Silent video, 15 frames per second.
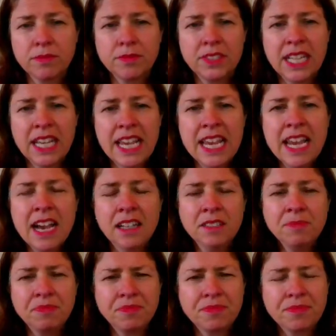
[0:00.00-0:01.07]

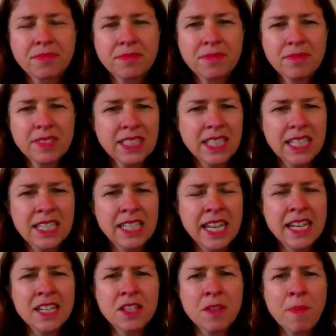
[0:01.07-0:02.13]
Here,
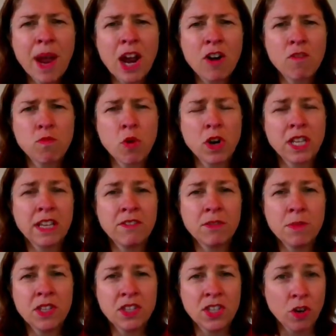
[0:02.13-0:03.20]
10 to the power of what gives
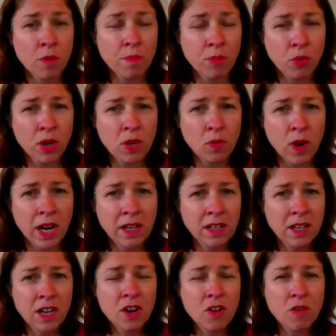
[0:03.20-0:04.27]
me 0.1,
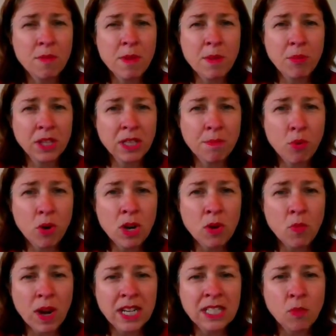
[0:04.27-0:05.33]
remembering that
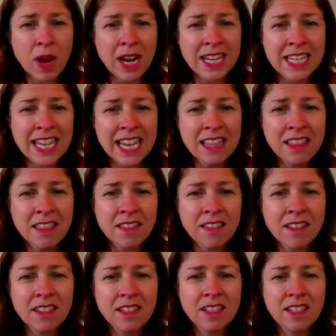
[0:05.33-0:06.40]
0.1 is 1/10,
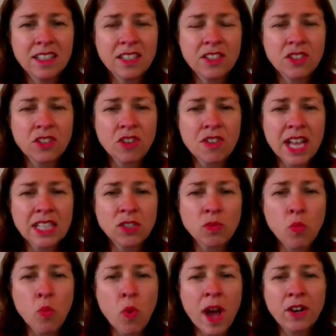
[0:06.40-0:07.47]
so that's
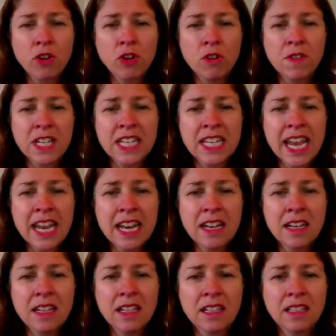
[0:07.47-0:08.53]
1 over
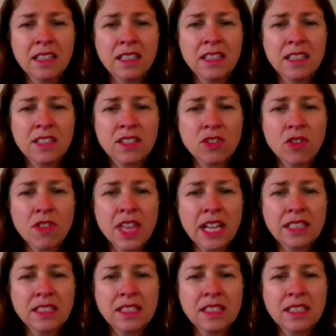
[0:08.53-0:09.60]
10, so
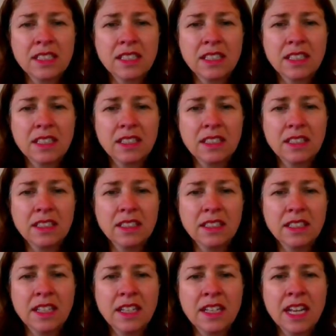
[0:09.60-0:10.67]
that's
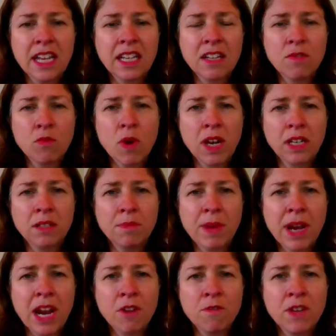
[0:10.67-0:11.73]
-1,
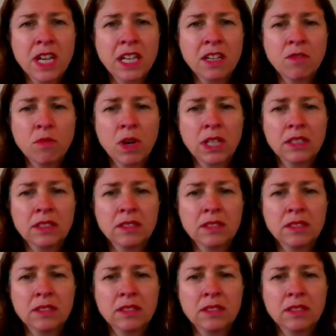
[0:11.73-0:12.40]
power of -1.